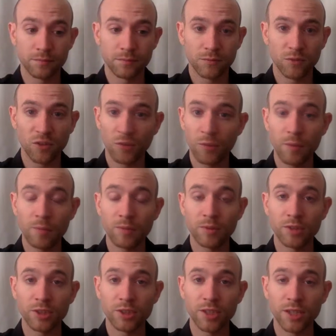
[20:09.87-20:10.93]
What if people were
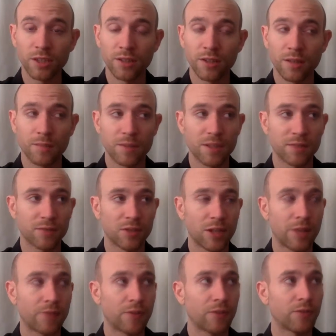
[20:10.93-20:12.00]
just killing themselves
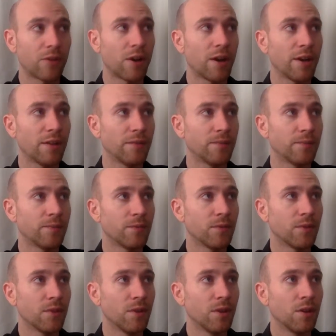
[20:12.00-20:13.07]
left and right?
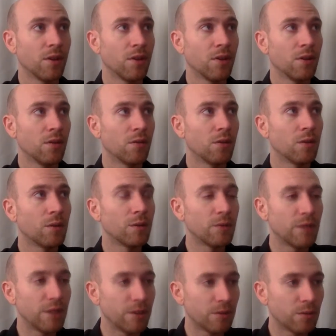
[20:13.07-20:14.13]
What would we
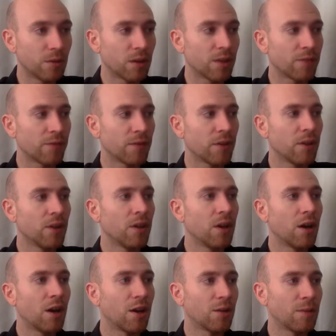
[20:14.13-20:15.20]
do? What if
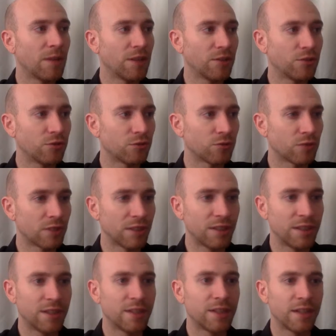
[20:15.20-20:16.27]
automations really
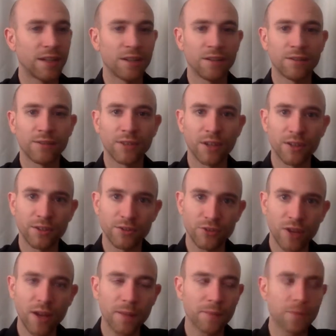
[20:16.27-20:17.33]
did take over all the
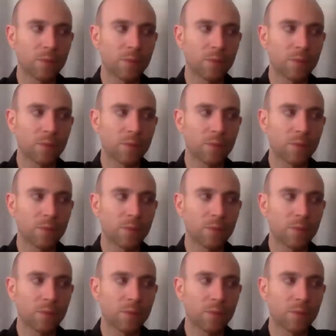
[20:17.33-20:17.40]
jobs?